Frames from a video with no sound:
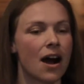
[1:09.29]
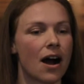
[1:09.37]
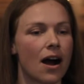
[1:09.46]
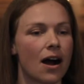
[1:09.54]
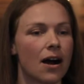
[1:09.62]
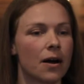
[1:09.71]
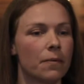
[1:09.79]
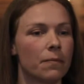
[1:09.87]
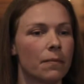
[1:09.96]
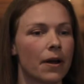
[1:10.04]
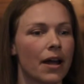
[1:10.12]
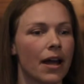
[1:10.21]

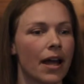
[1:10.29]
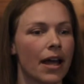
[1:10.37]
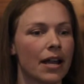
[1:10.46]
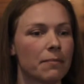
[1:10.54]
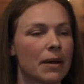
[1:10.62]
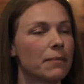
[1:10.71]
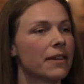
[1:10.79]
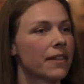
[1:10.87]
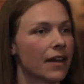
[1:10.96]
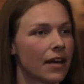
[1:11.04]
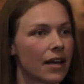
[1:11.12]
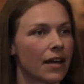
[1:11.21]
Um, and it made me
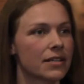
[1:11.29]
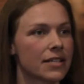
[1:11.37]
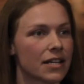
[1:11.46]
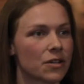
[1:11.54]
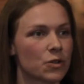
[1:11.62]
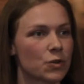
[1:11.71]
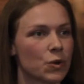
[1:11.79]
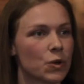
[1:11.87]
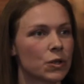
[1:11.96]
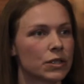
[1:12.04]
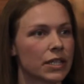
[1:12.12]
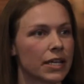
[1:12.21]
think at 10 years
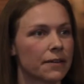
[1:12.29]
old,